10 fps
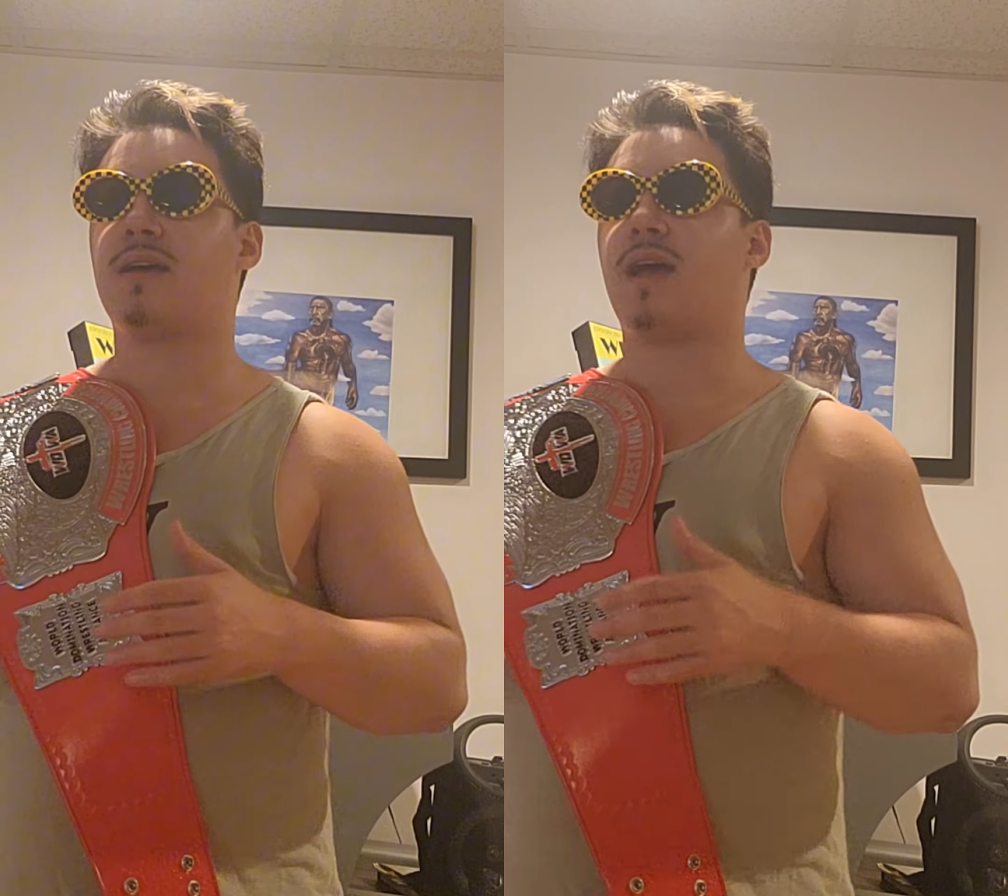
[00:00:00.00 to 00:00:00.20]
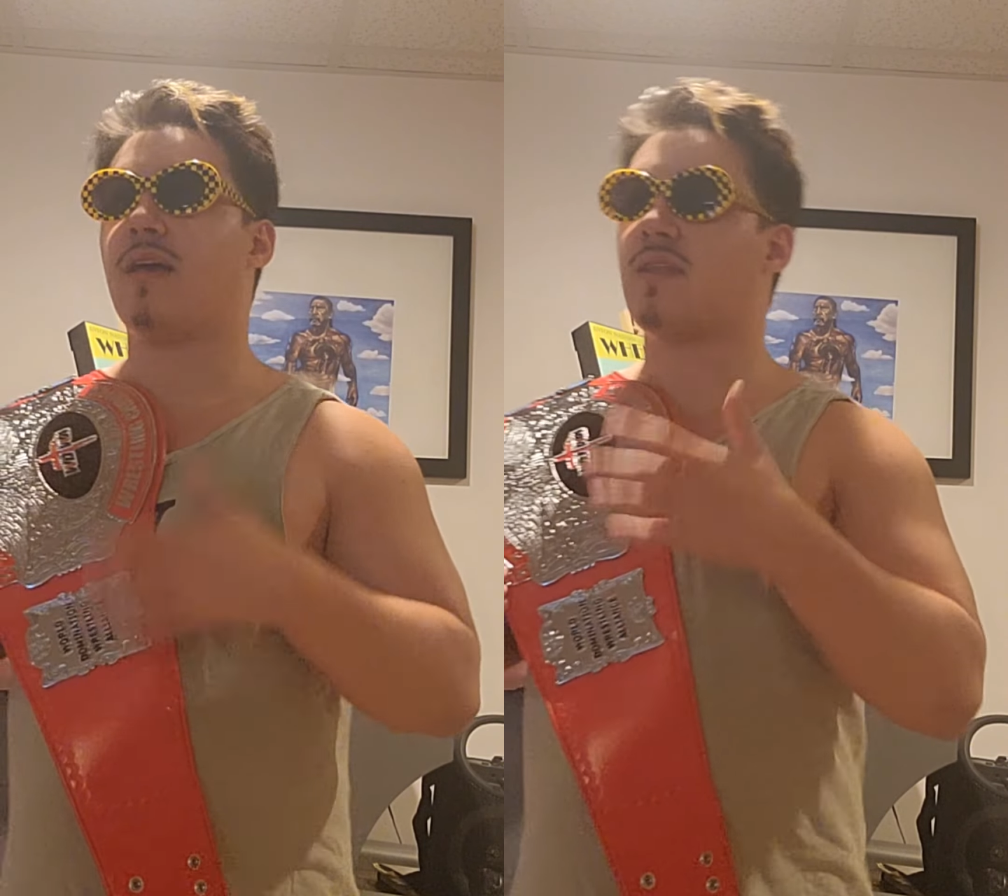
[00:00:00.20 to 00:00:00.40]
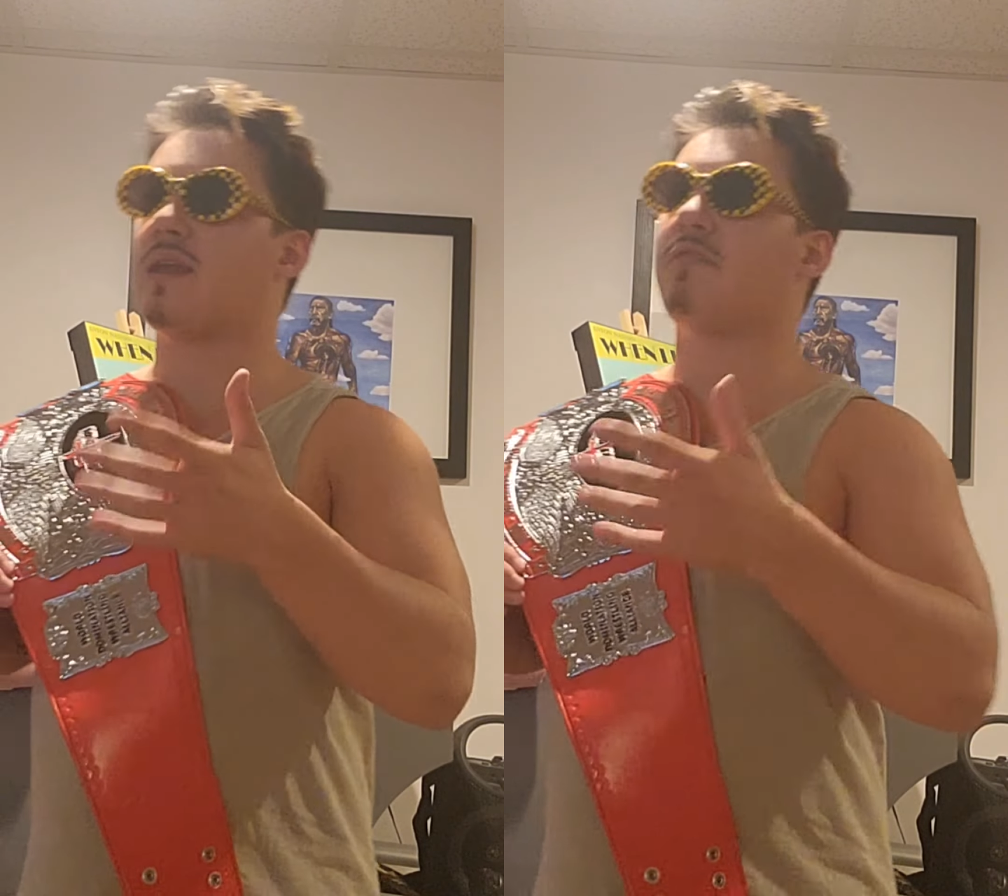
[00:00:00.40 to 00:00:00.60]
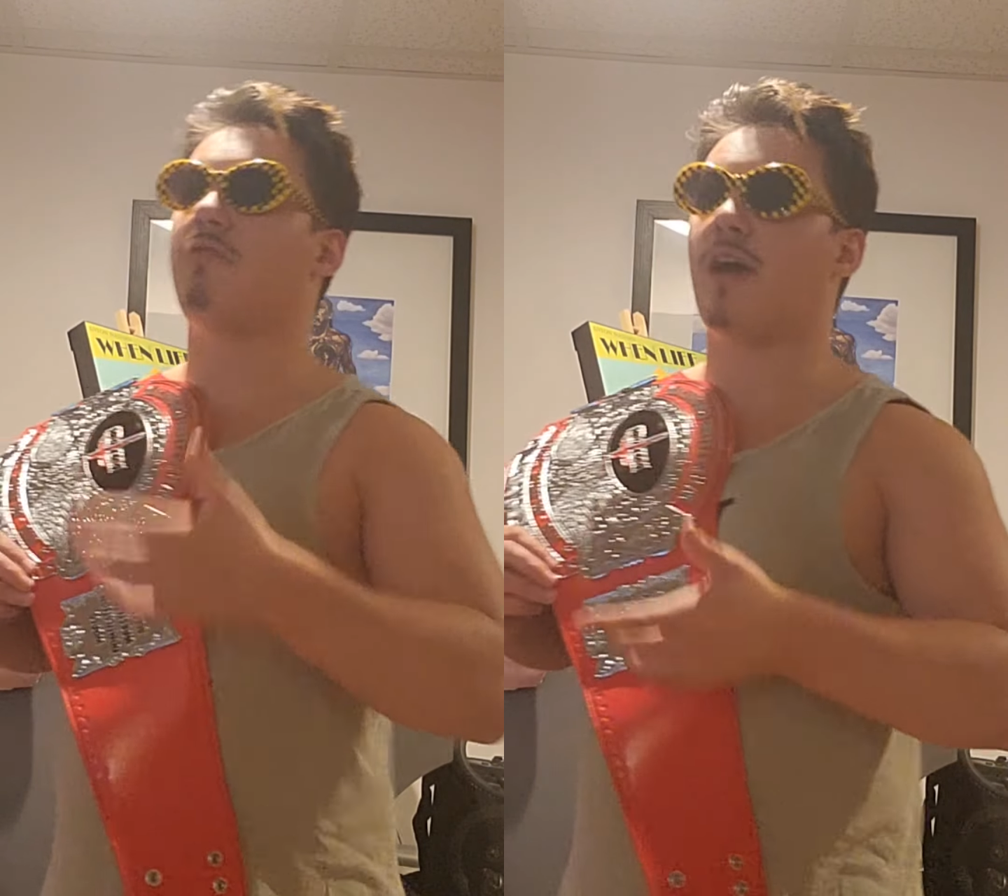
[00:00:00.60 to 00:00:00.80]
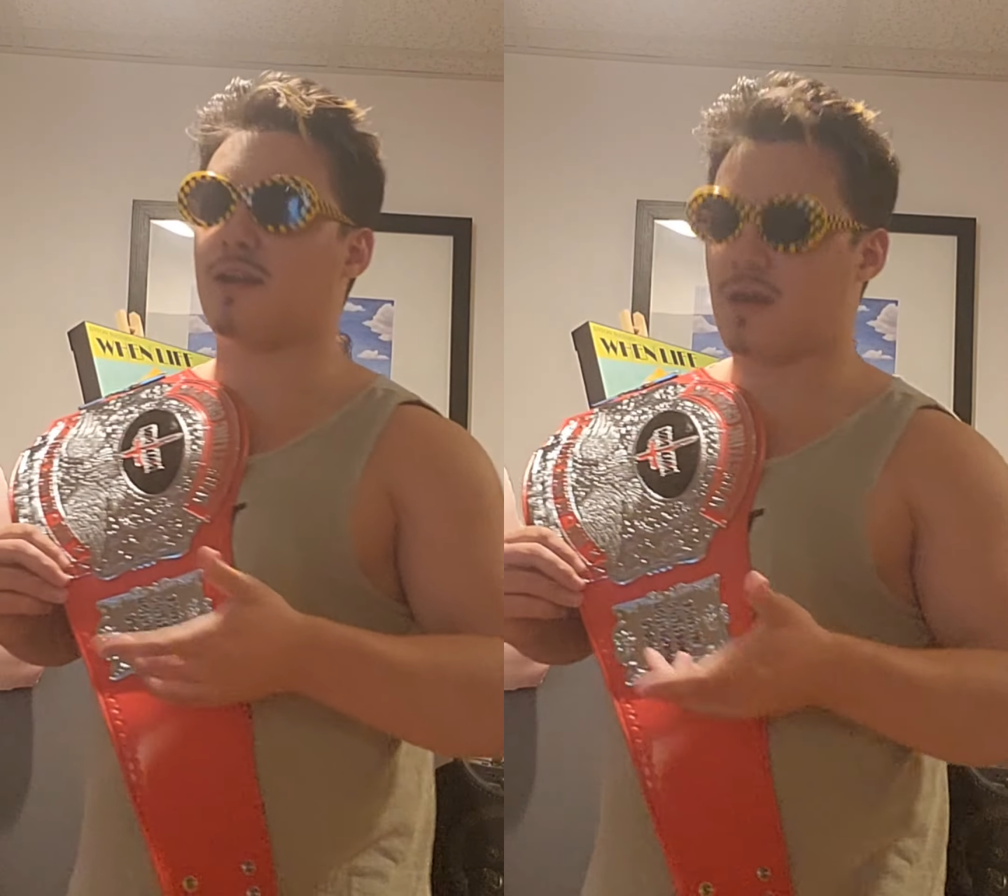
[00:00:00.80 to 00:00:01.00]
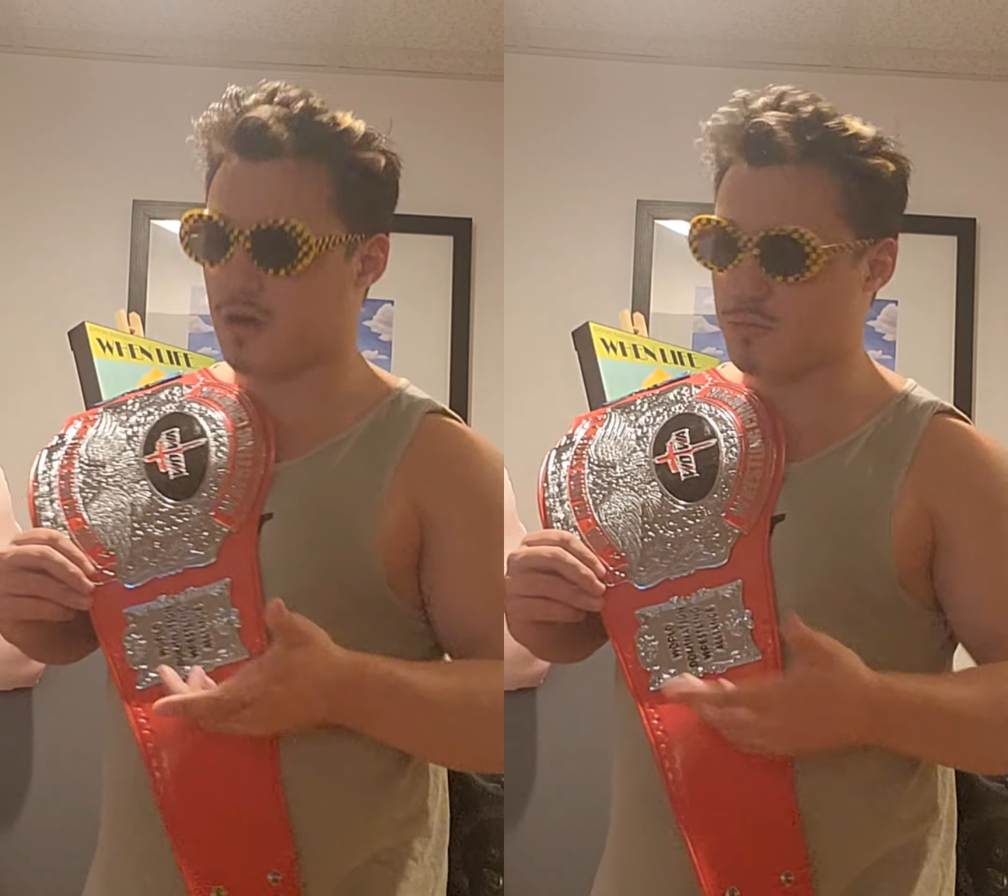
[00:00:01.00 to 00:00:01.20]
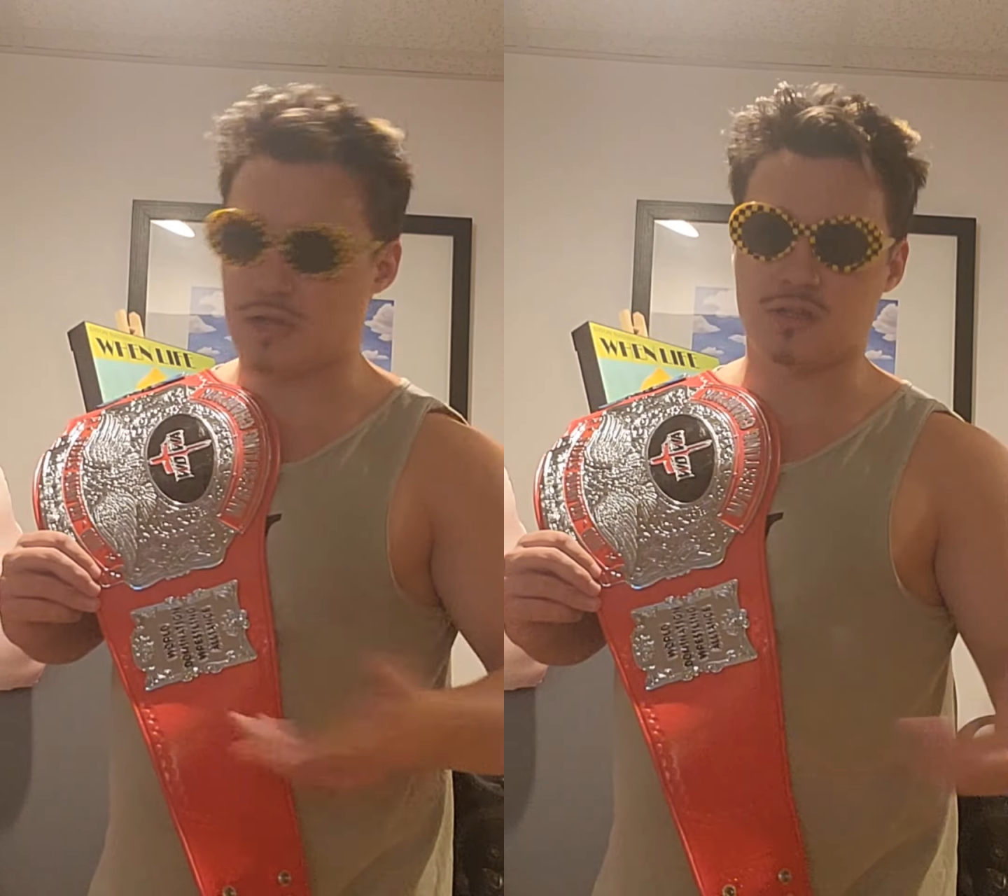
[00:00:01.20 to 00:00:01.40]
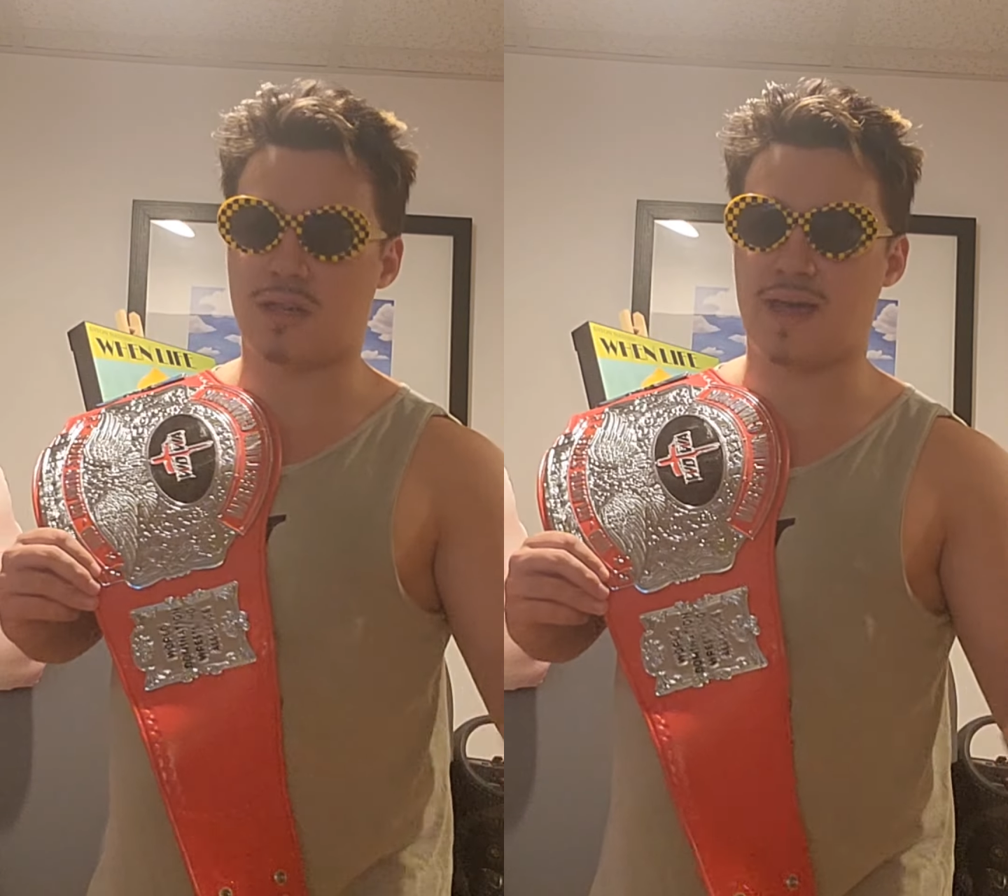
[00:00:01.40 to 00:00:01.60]
And then I find out I'm
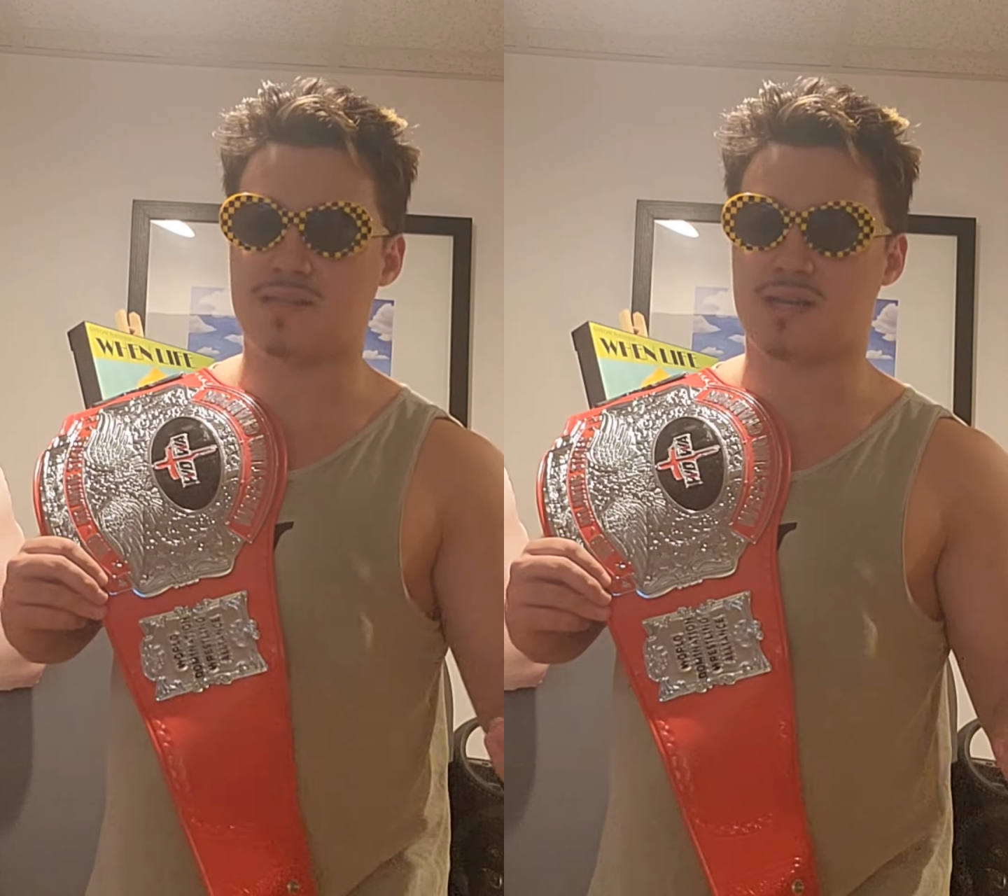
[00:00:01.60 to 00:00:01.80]
not the last